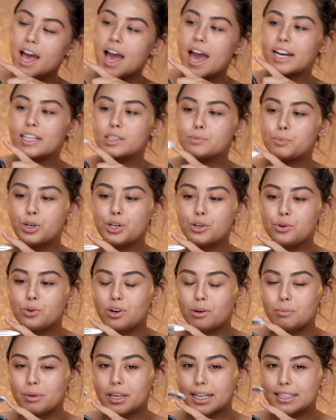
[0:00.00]
And it's pretty
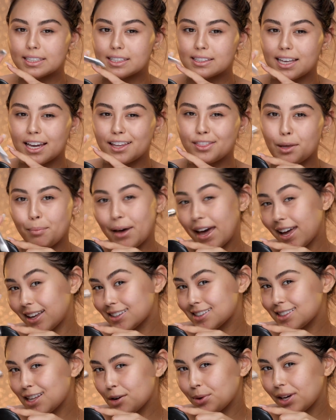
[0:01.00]
cool because it's like the
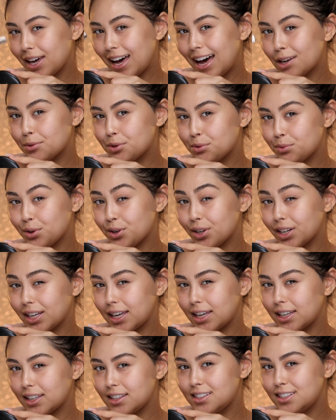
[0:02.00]
pens that we had when we were
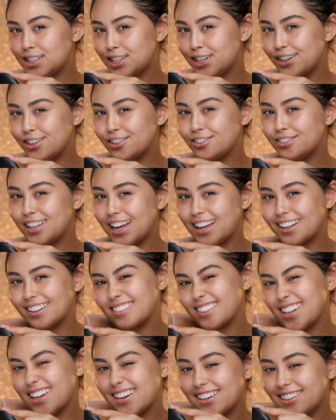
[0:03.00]
kids, you know?
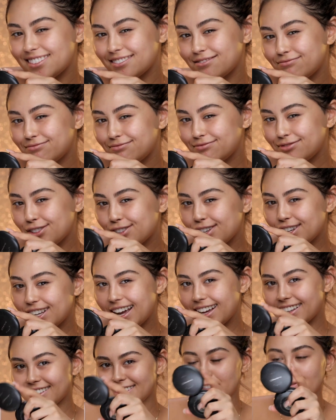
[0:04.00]
That kind of, you could
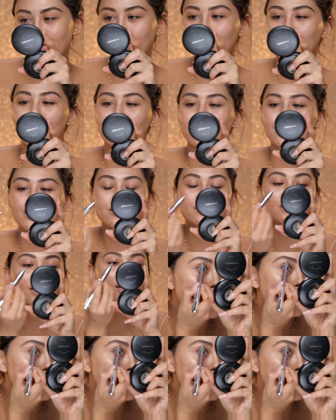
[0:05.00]
get different colors.